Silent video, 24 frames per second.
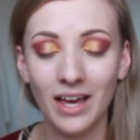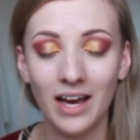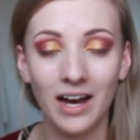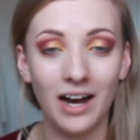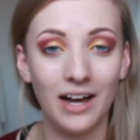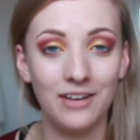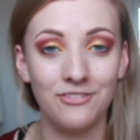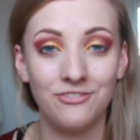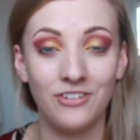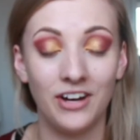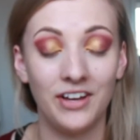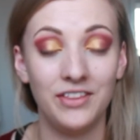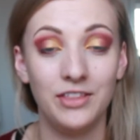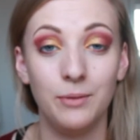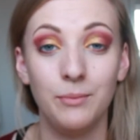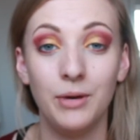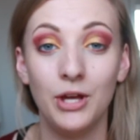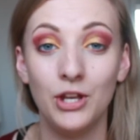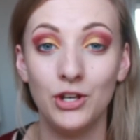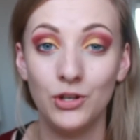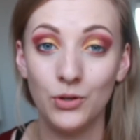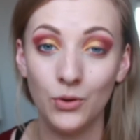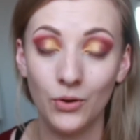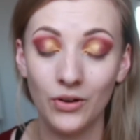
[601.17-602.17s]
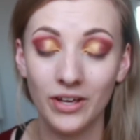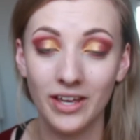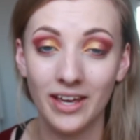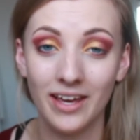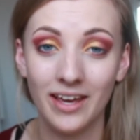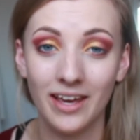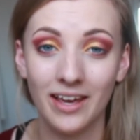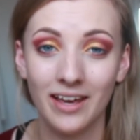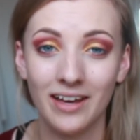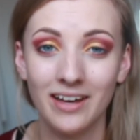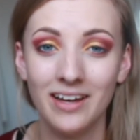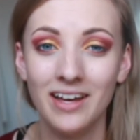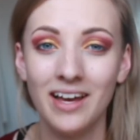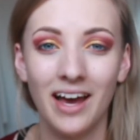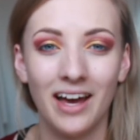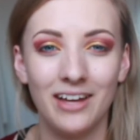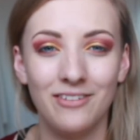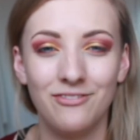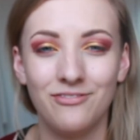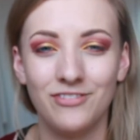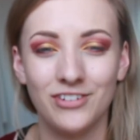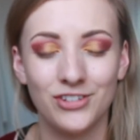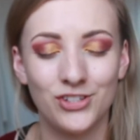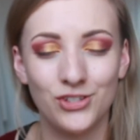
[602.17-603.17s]
I find them annoying
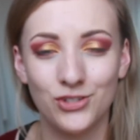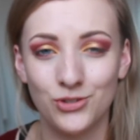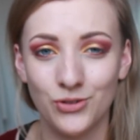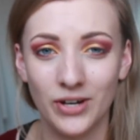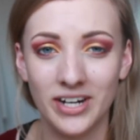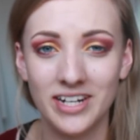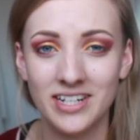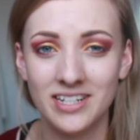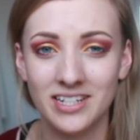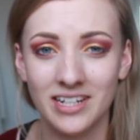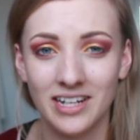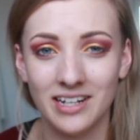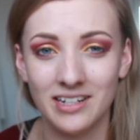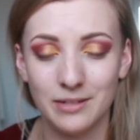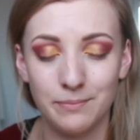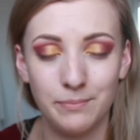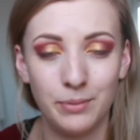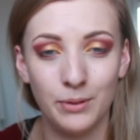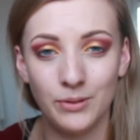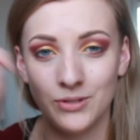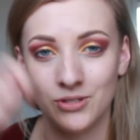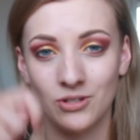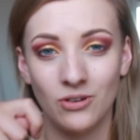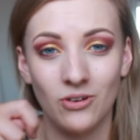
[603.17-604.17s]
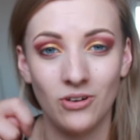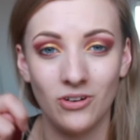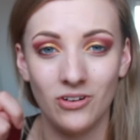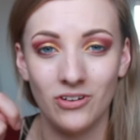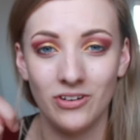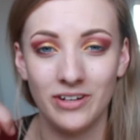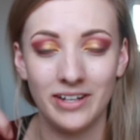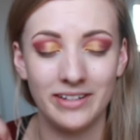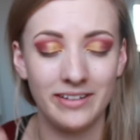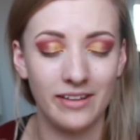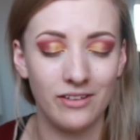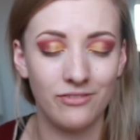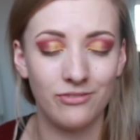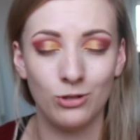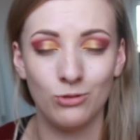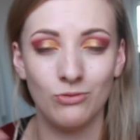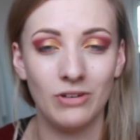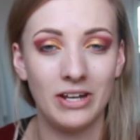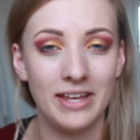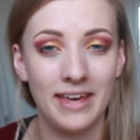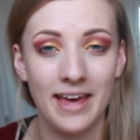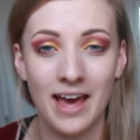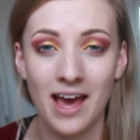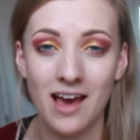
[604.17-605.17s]
and frustrating to put on, and they feel
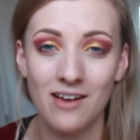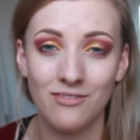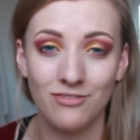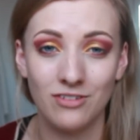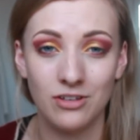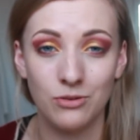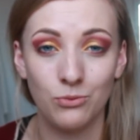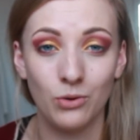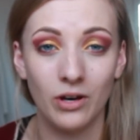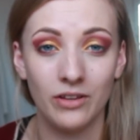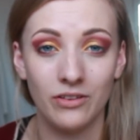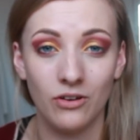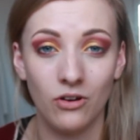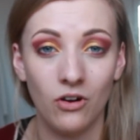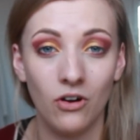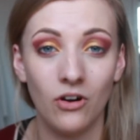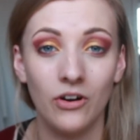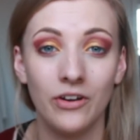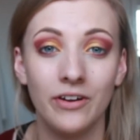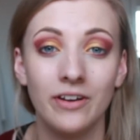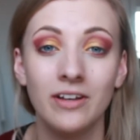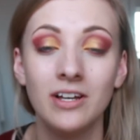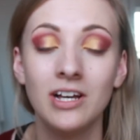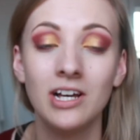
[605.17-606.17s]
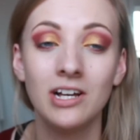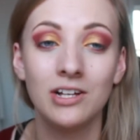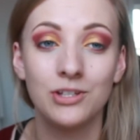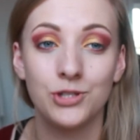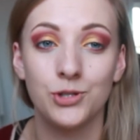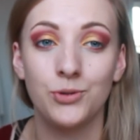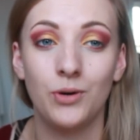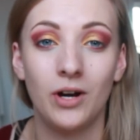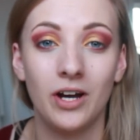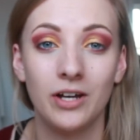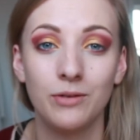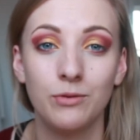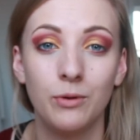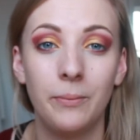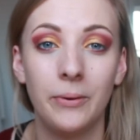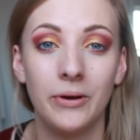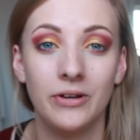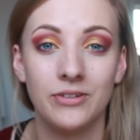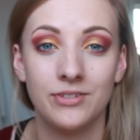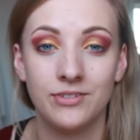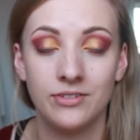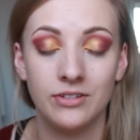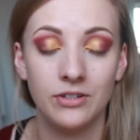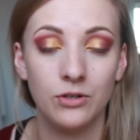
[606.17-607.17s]
really heavy while they're on, so I will
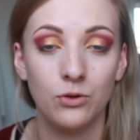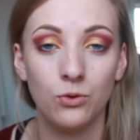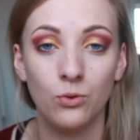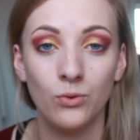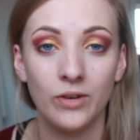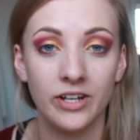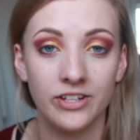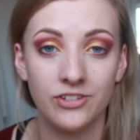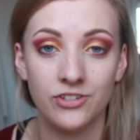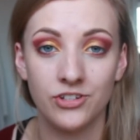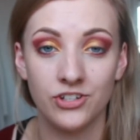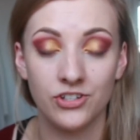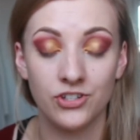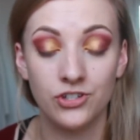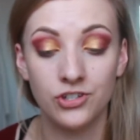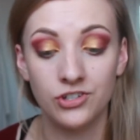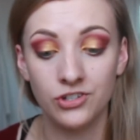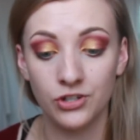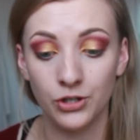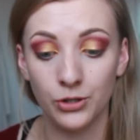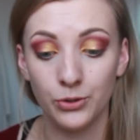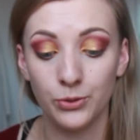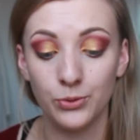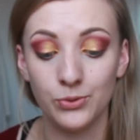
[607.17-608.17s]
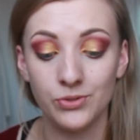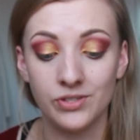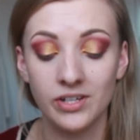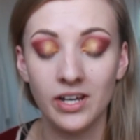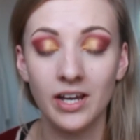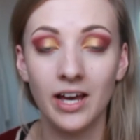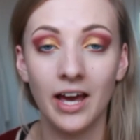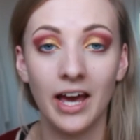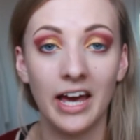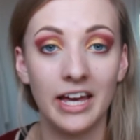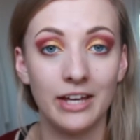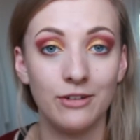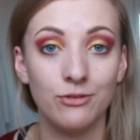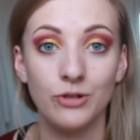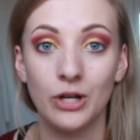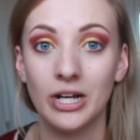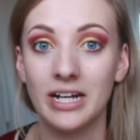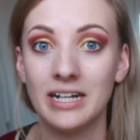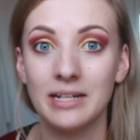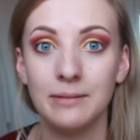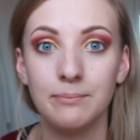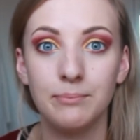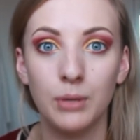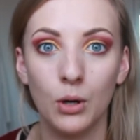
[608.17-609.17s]
personally always just choose a
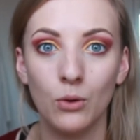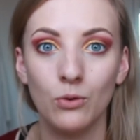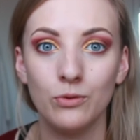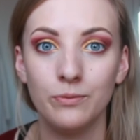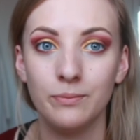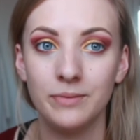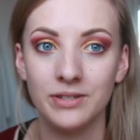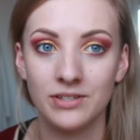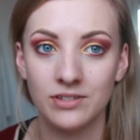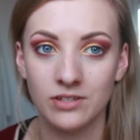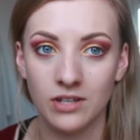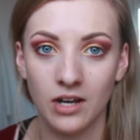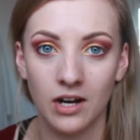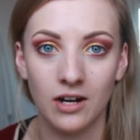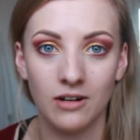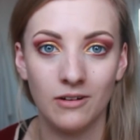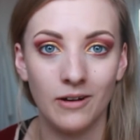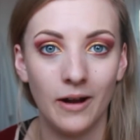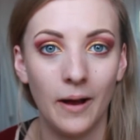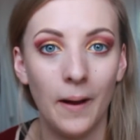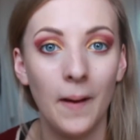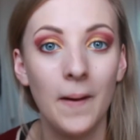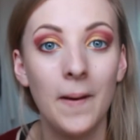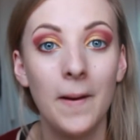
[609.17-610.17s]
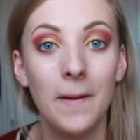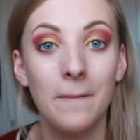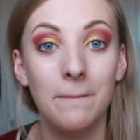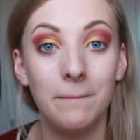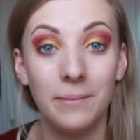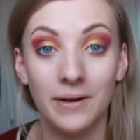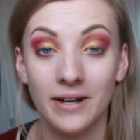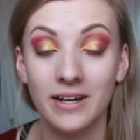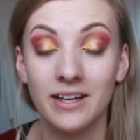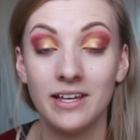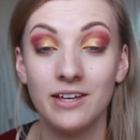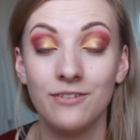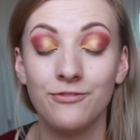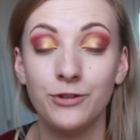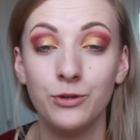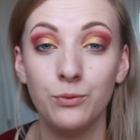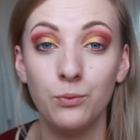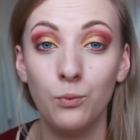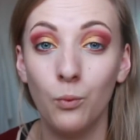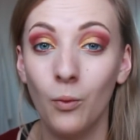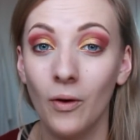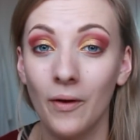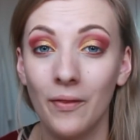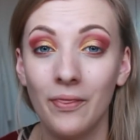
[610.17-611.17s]
really bold mascara. But if you
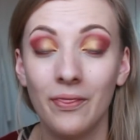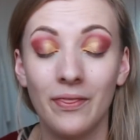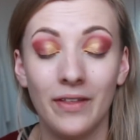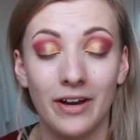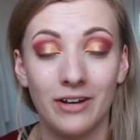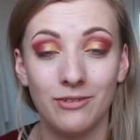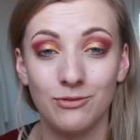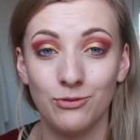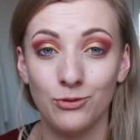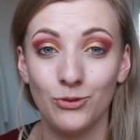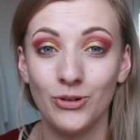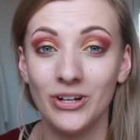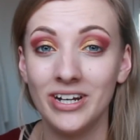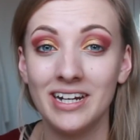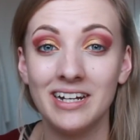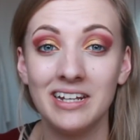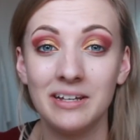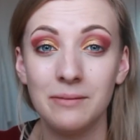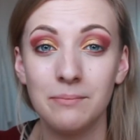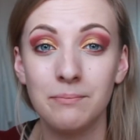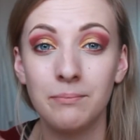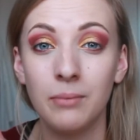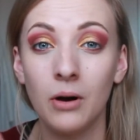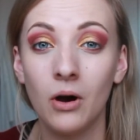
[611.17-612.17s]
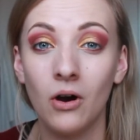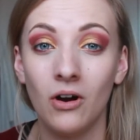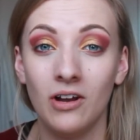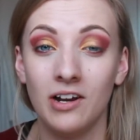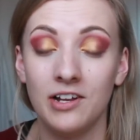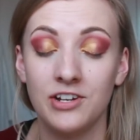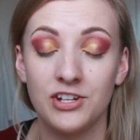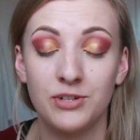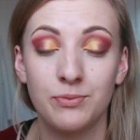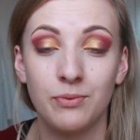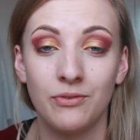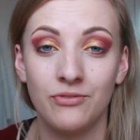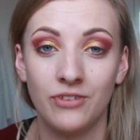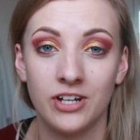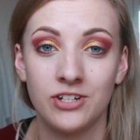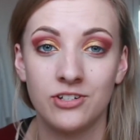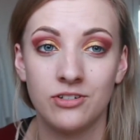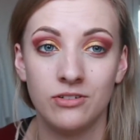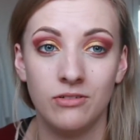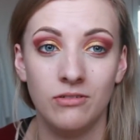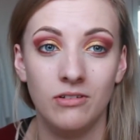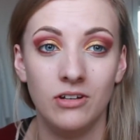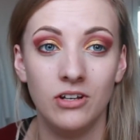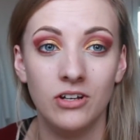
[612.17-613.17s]
want that really polished
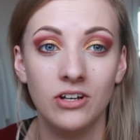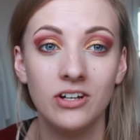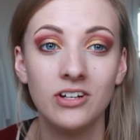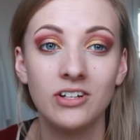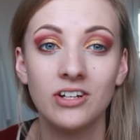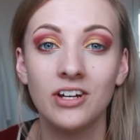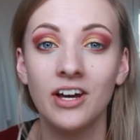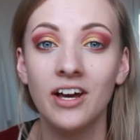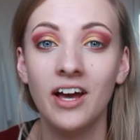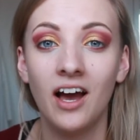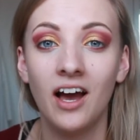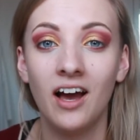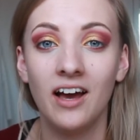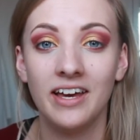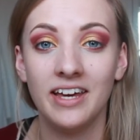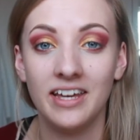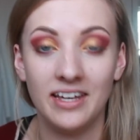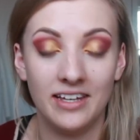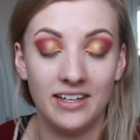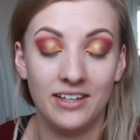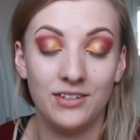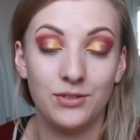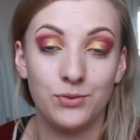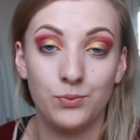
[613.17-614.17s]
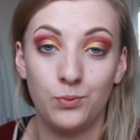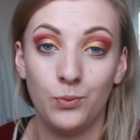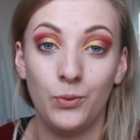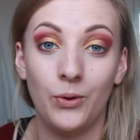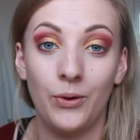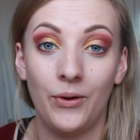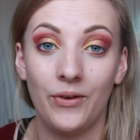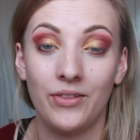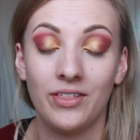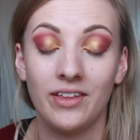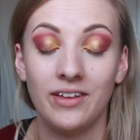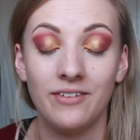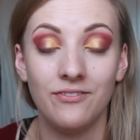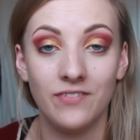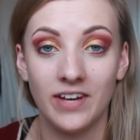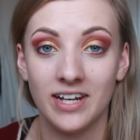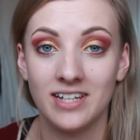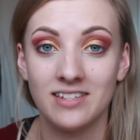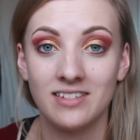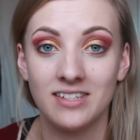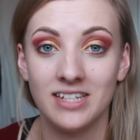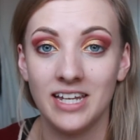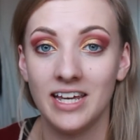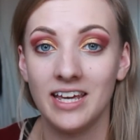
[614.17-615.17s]
professional look, it is worth
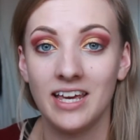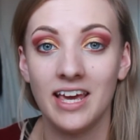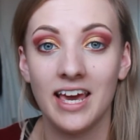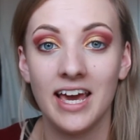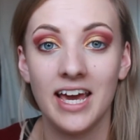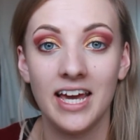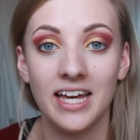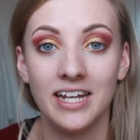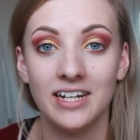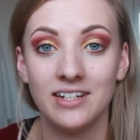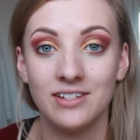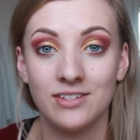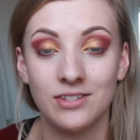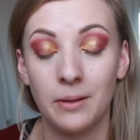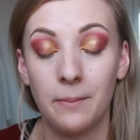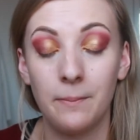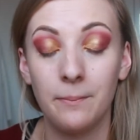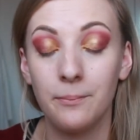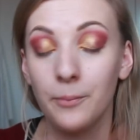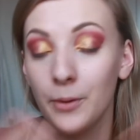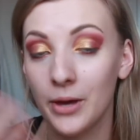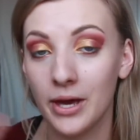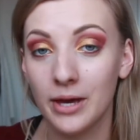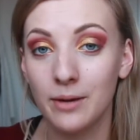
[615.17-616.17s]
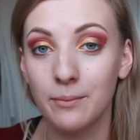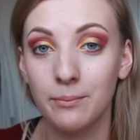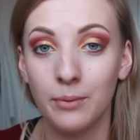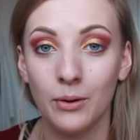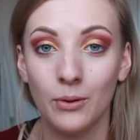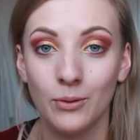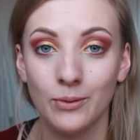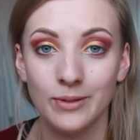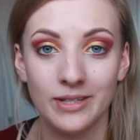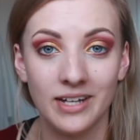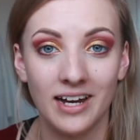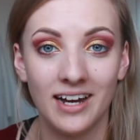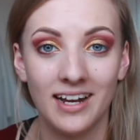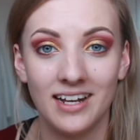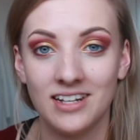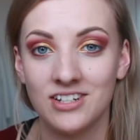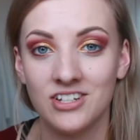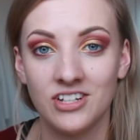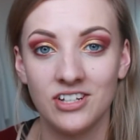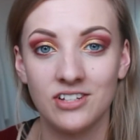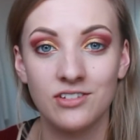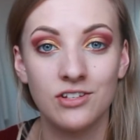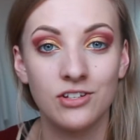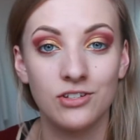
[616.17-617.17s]
investing in some big bold
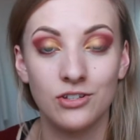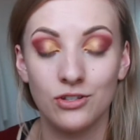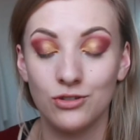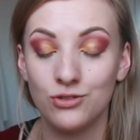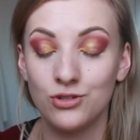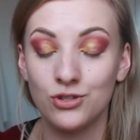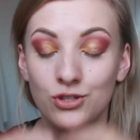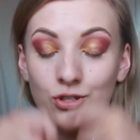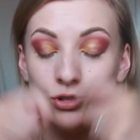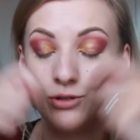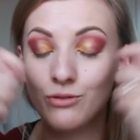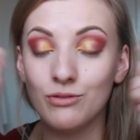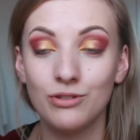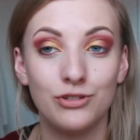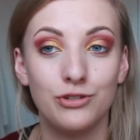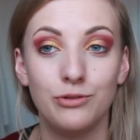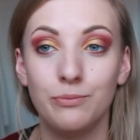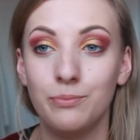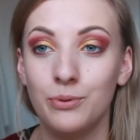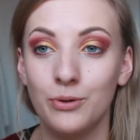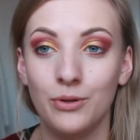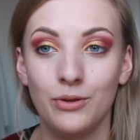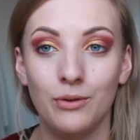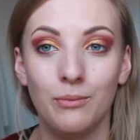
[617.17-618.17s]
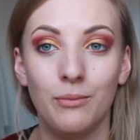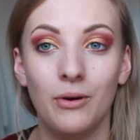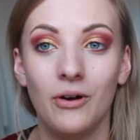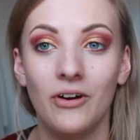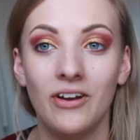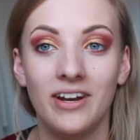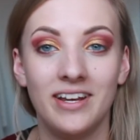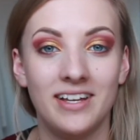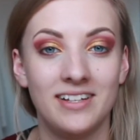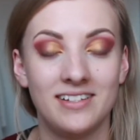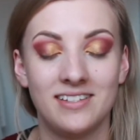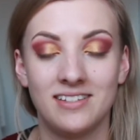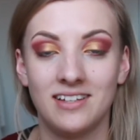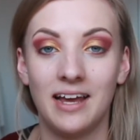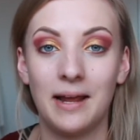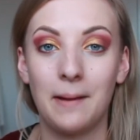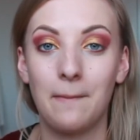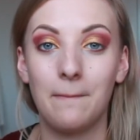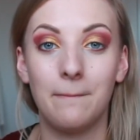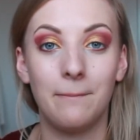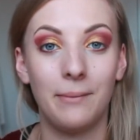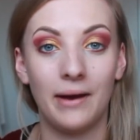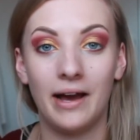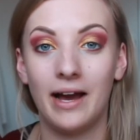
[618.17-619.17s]
eyelashes, because as soon as you put them on, it's
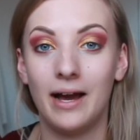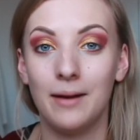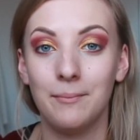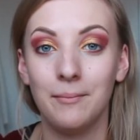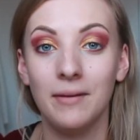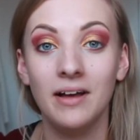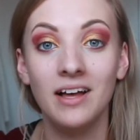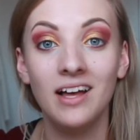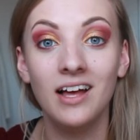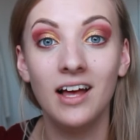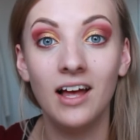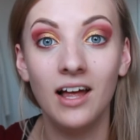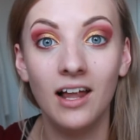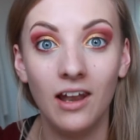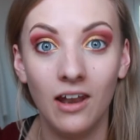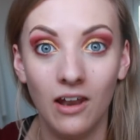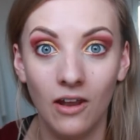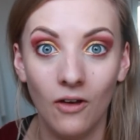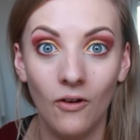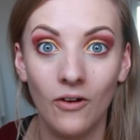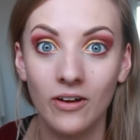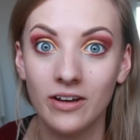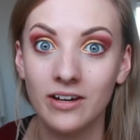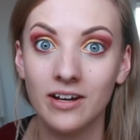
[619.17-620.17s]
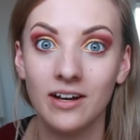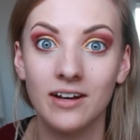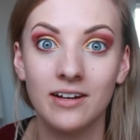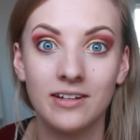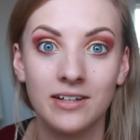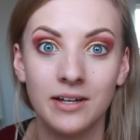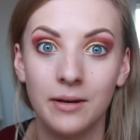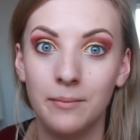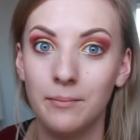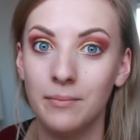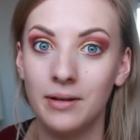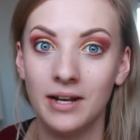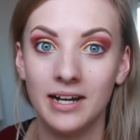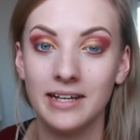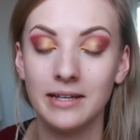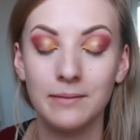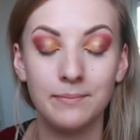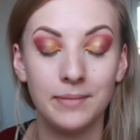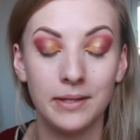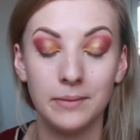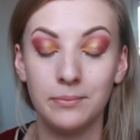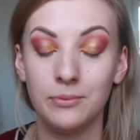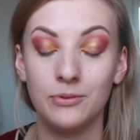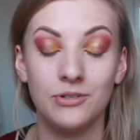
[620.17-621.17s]
like bam, look complete.
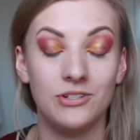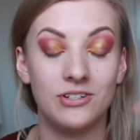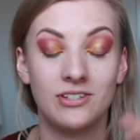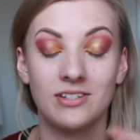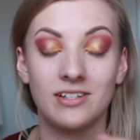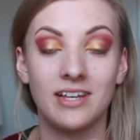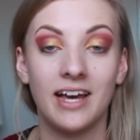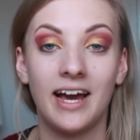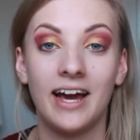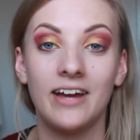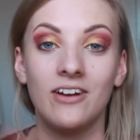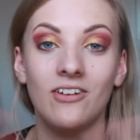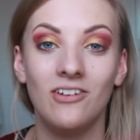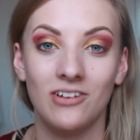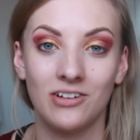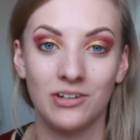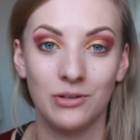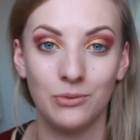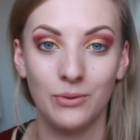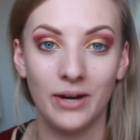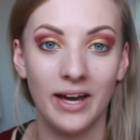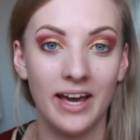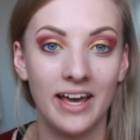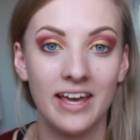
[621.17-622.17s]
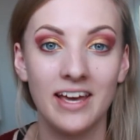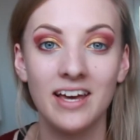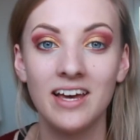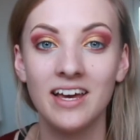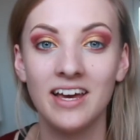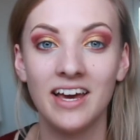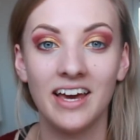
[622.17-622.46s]
People just cannot look away.